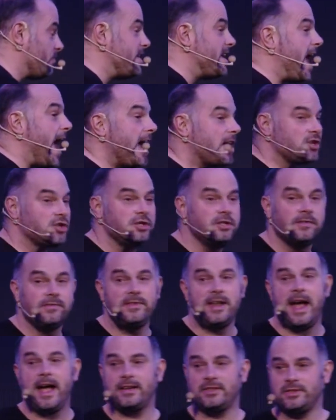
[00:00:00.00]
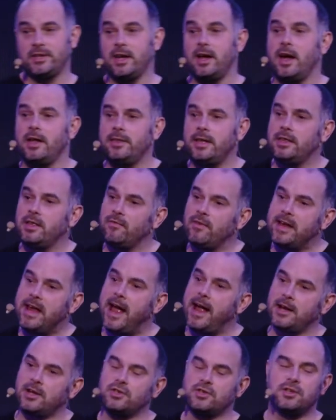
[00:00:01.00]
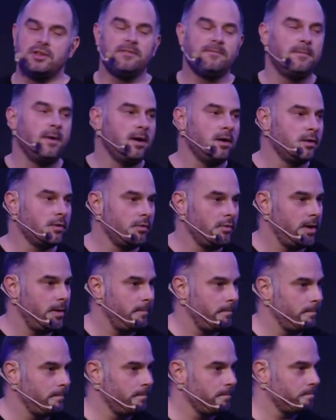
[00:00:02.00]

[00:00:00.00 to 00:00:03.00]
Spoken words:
the reaction of NASA and then the reaction of Margaret.